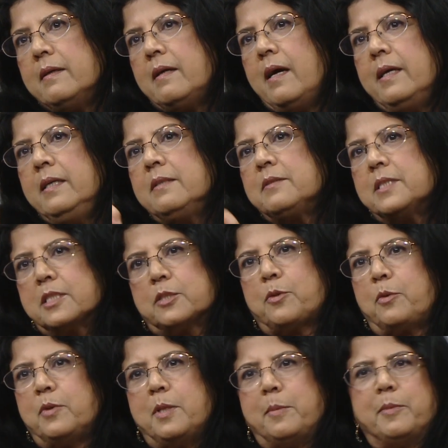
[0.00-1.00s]
I just
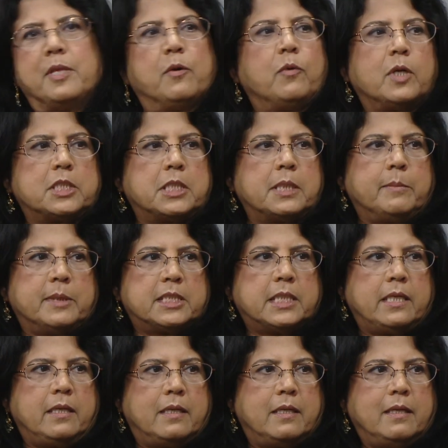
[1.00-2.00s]
threw them in the washing
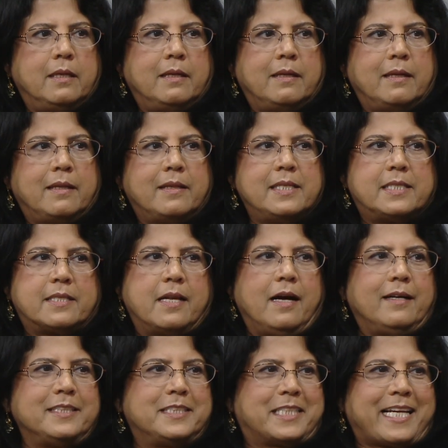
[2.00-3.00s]
machine. These
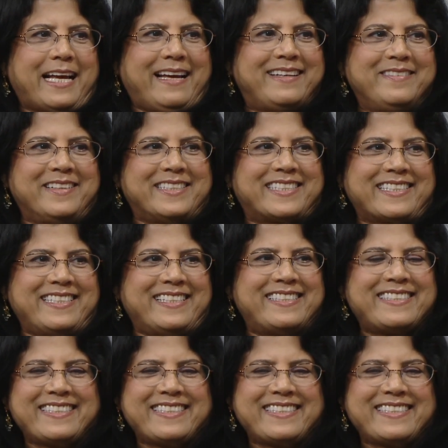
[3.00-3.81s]
large canvases.